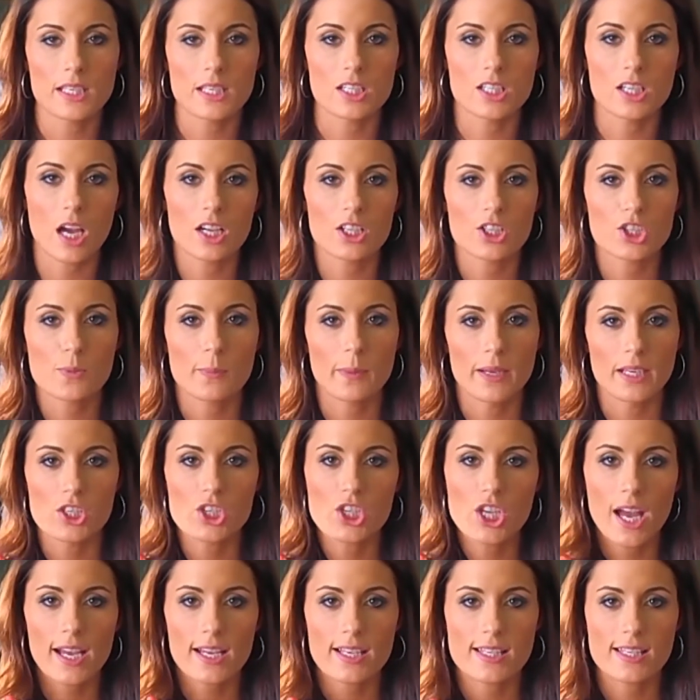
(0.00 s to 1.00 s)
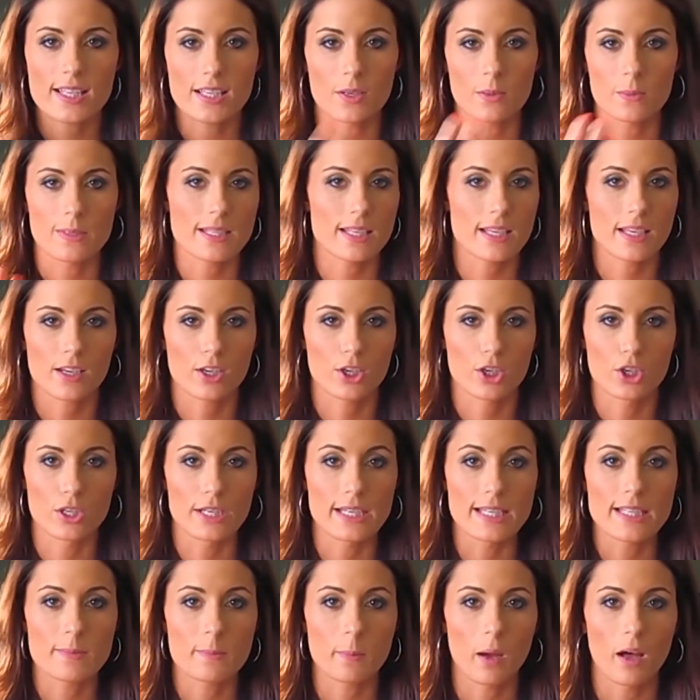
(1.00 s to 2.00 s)
to touch my chest and it was like a
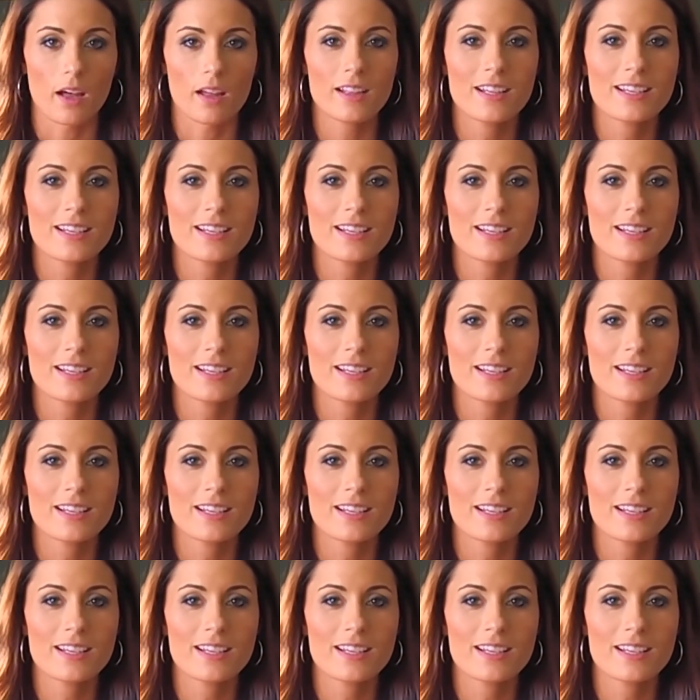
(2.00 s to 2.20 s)
grease ball.